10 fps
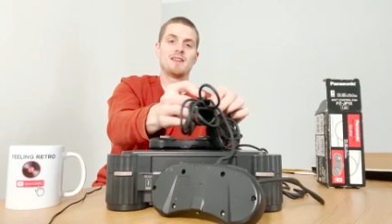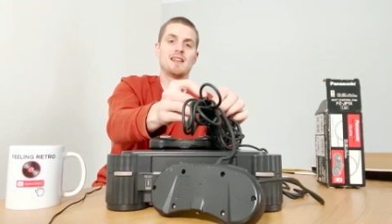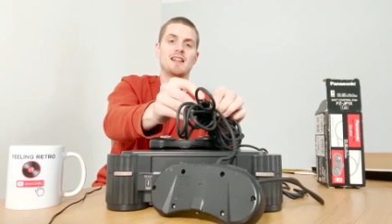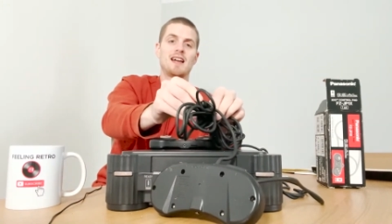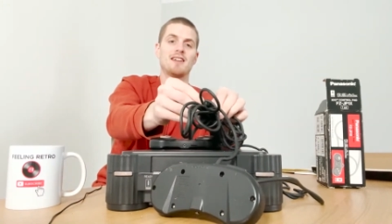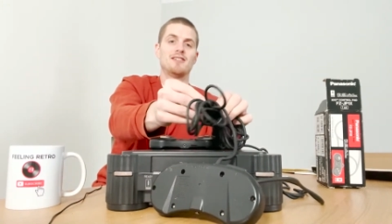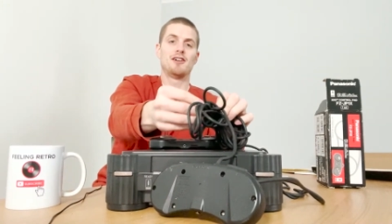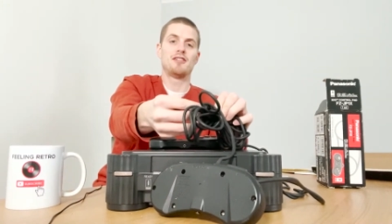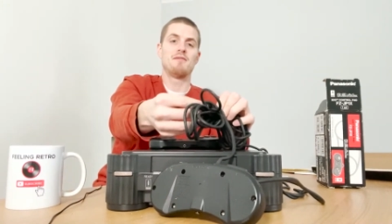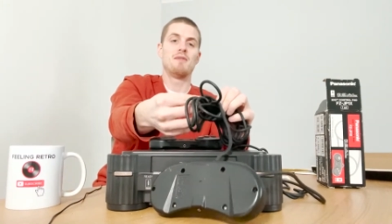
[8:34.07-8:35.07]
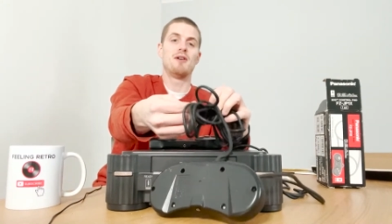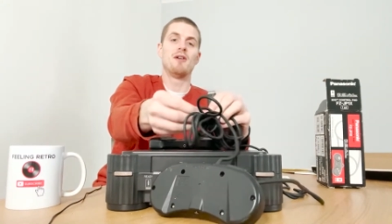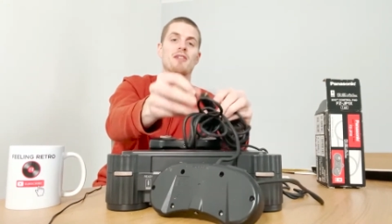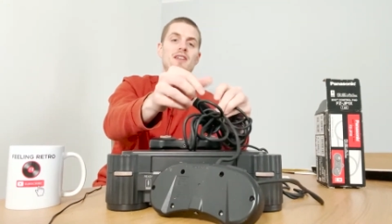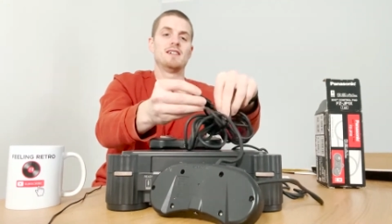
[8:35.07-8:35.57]
likes nothing more
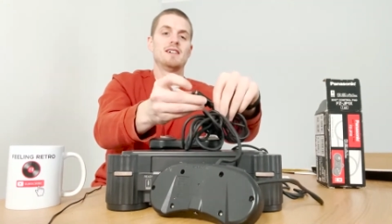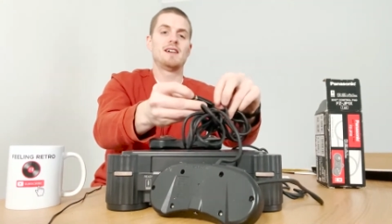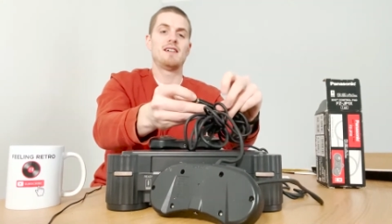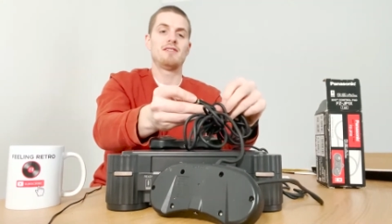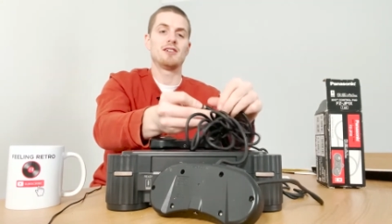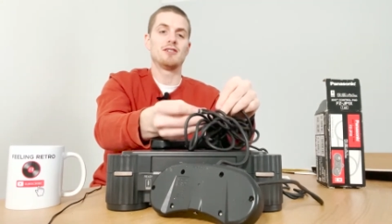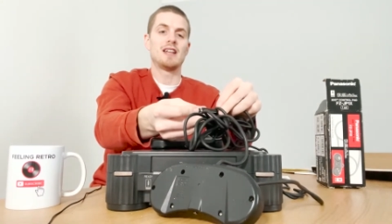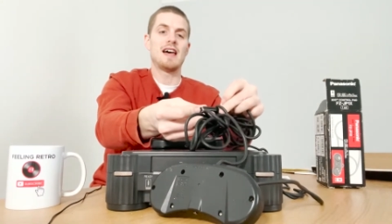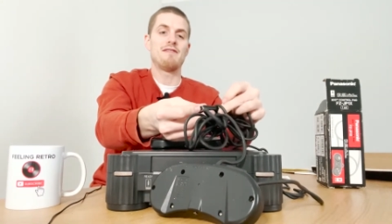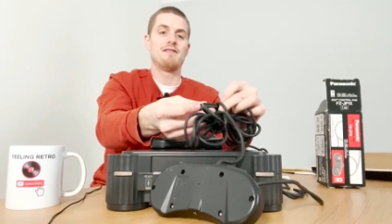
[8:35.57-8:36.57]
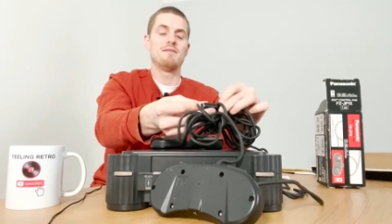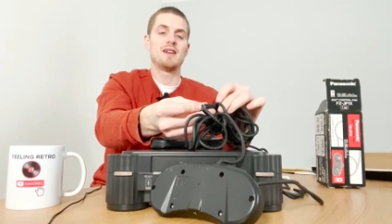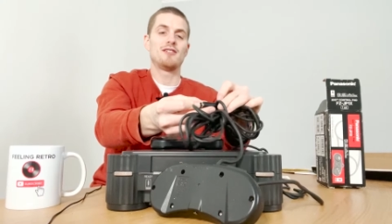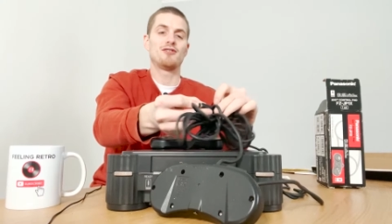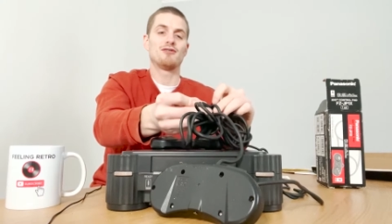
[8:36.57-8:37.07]
than having a good laugh at
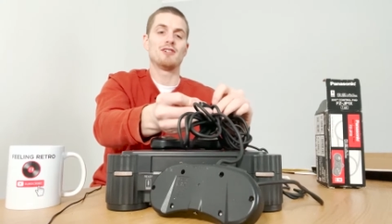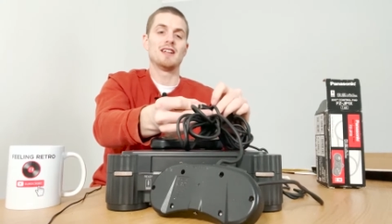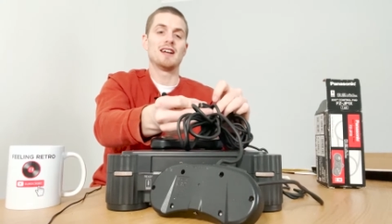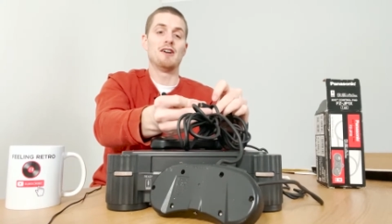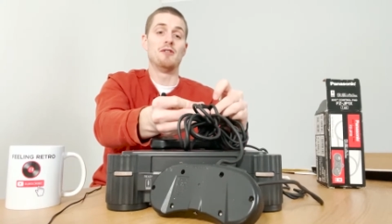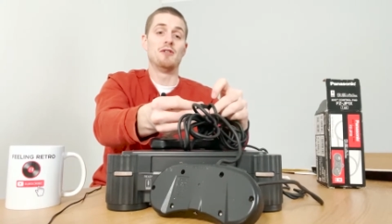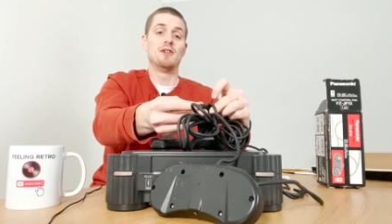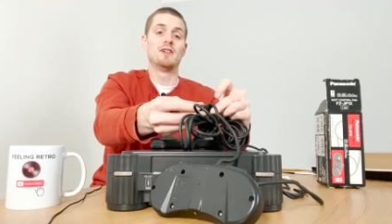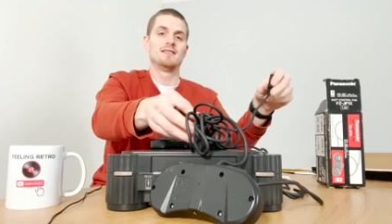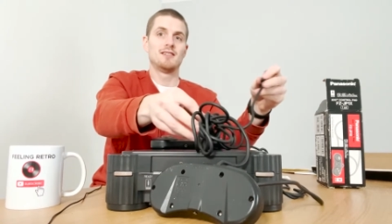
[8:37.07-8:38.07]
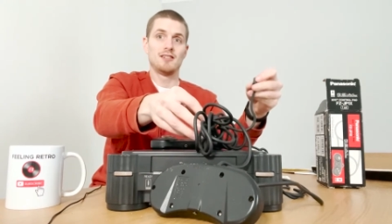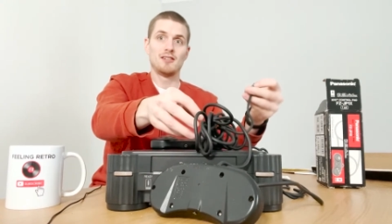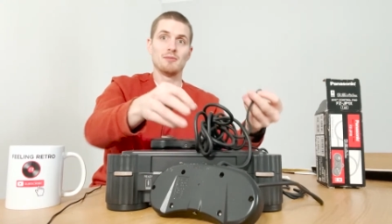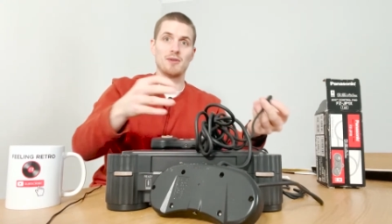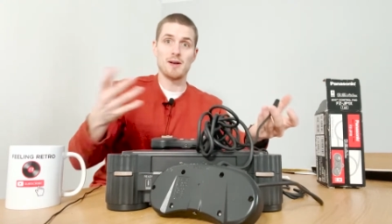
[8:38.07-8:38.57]
me struggling, or
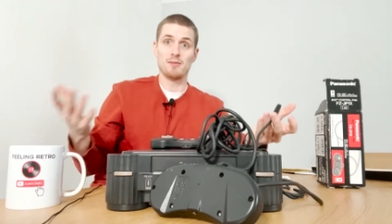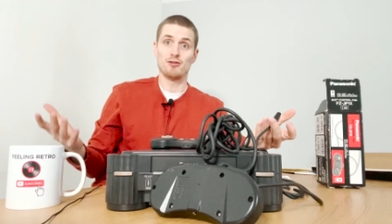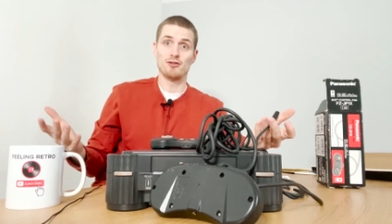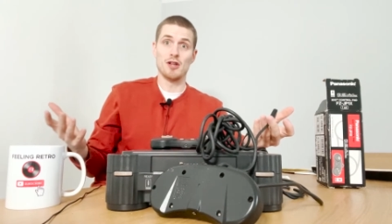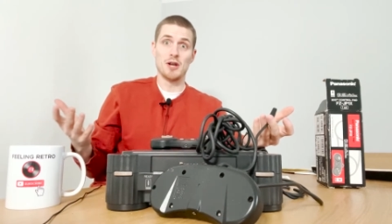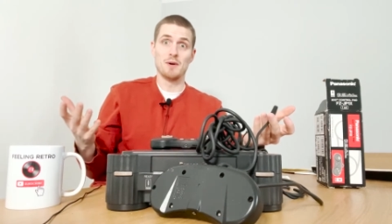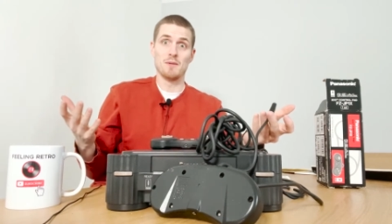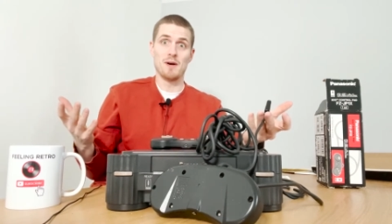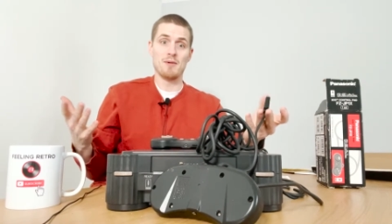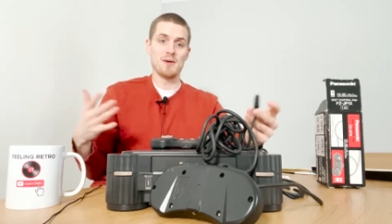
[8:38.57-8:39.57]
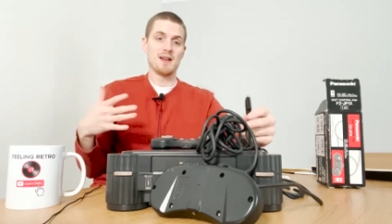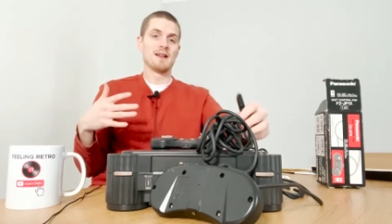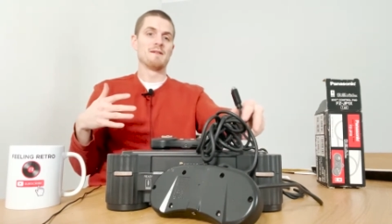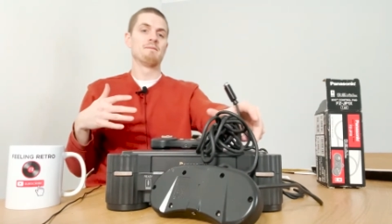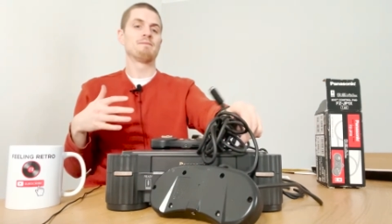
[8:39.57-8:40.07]
sometimes just not knowing what I'm doing,
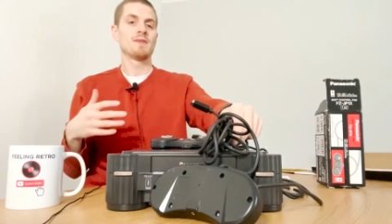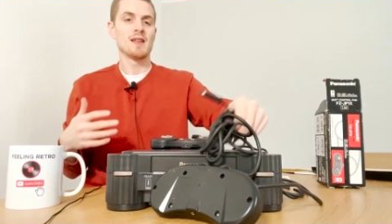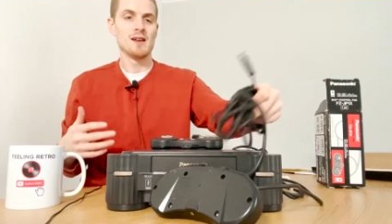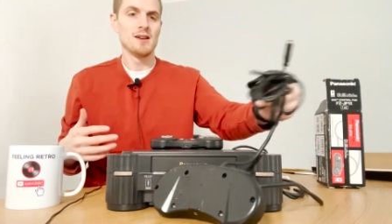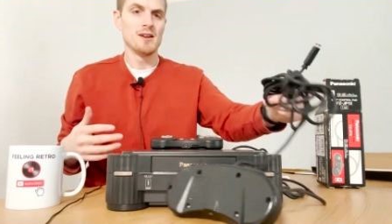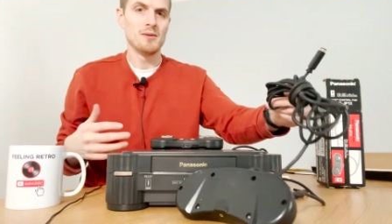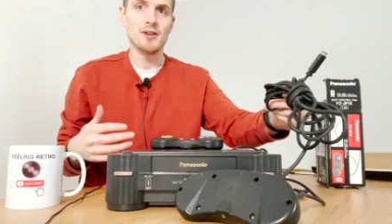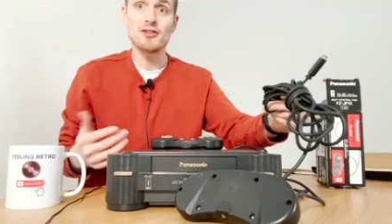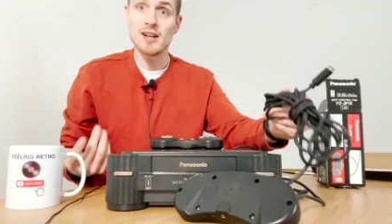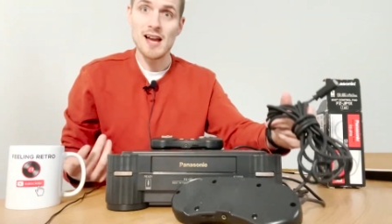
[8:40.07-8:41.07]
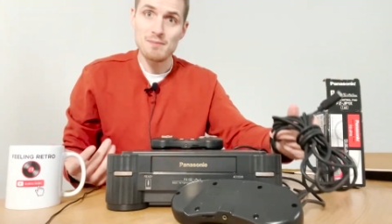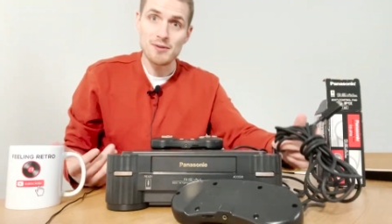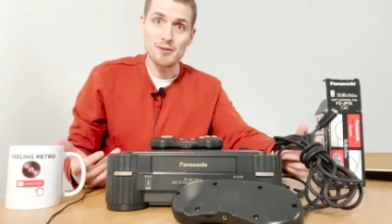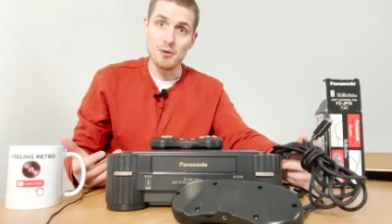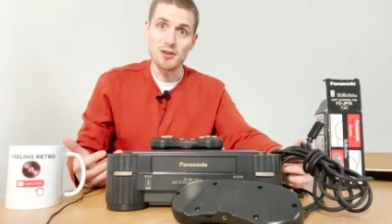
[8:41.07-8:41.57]
which
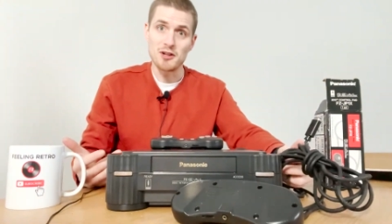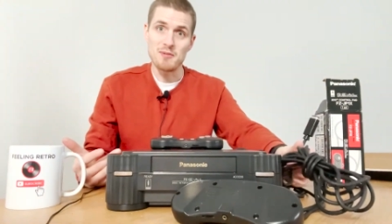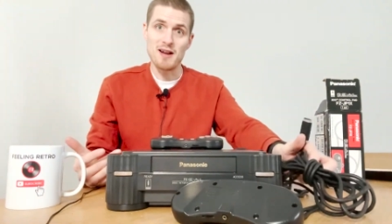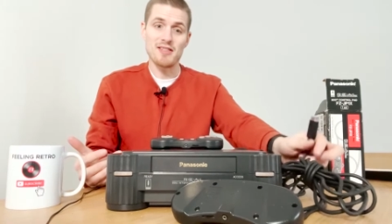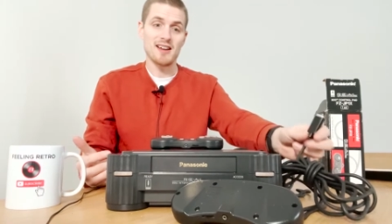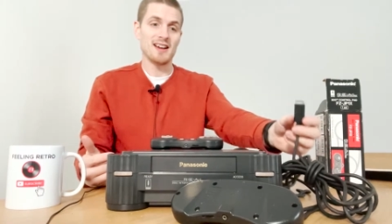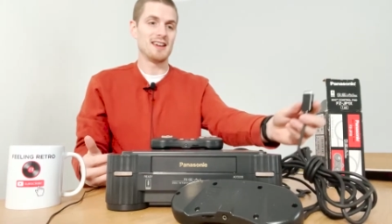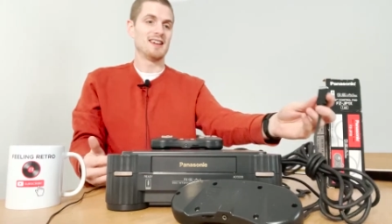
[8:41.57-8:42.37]
happens more than you might think.